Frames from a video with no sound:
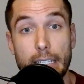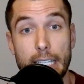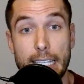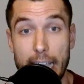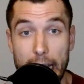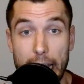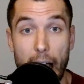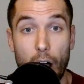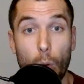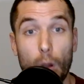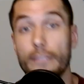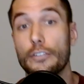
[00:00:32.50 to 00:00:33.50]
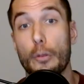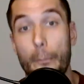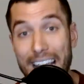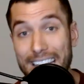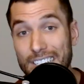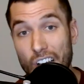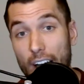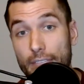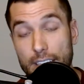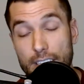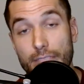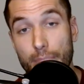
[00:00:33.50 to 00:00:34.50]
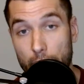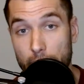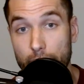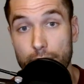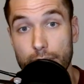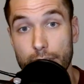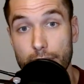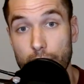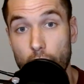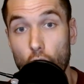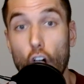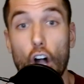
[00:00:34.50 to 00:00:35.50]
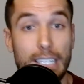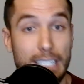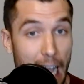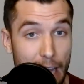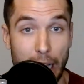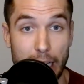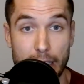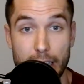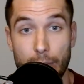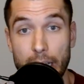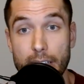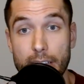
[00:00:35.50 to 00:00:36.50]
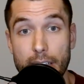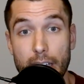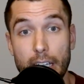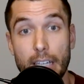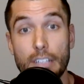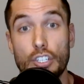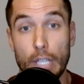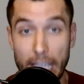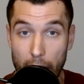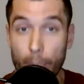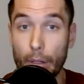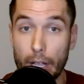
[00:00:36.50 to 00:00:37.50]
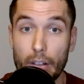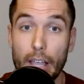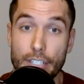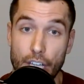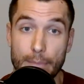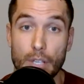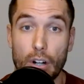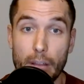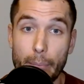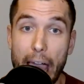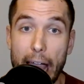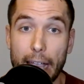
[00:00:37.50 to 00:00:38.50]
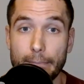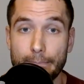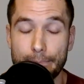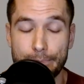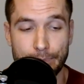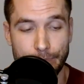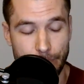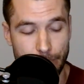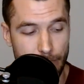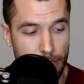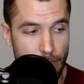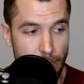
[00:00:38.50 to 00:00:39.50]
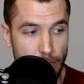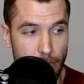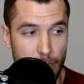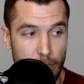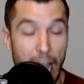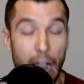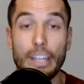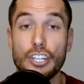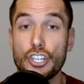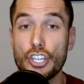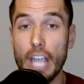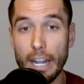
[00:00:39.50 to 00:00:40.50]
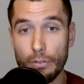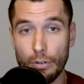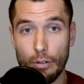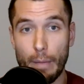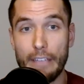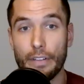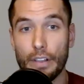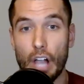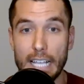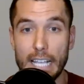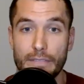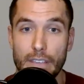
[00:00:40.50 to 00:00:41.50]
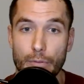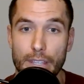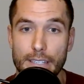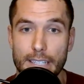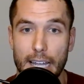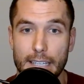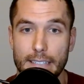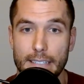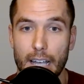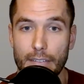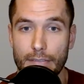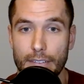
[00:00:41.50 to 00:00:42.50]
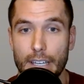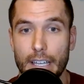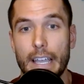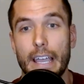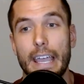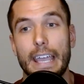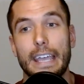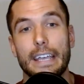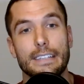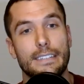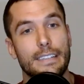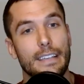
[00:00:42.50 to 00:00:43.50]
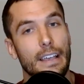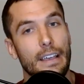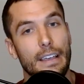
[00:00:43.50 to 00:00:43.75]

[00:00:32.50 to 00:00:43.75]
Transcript: to send out one of your best offensive players alongside Ben Simmons to get a player like James Harden back? Now, in general, my philosophy with this kind of stuff is